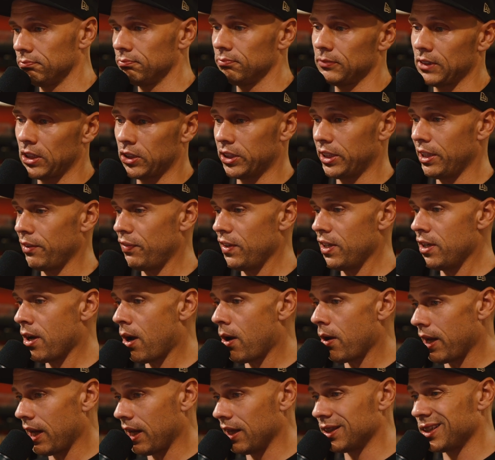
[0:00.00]
Because if you
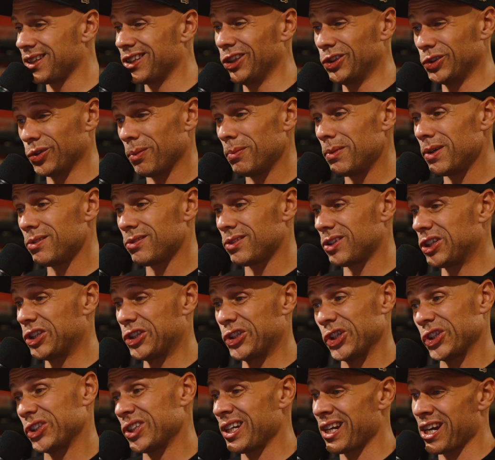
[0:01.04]
notice, the drum loop
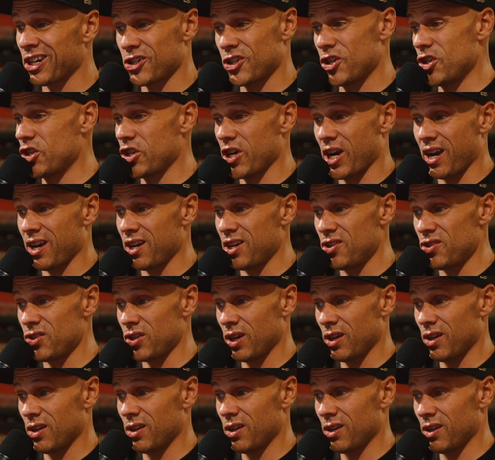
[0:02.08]
doesn't actually change
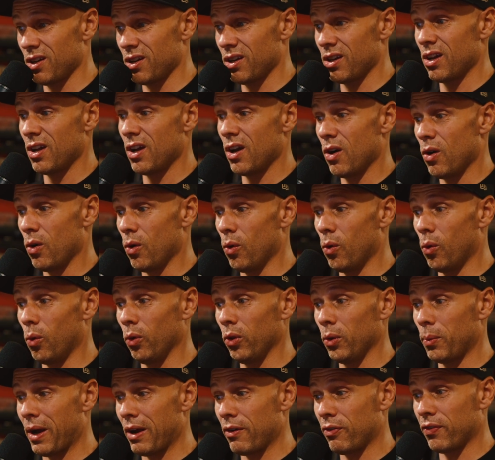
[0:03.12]
all
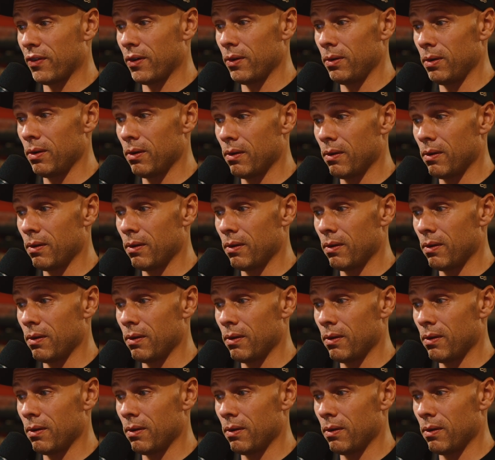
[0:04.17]
the way through.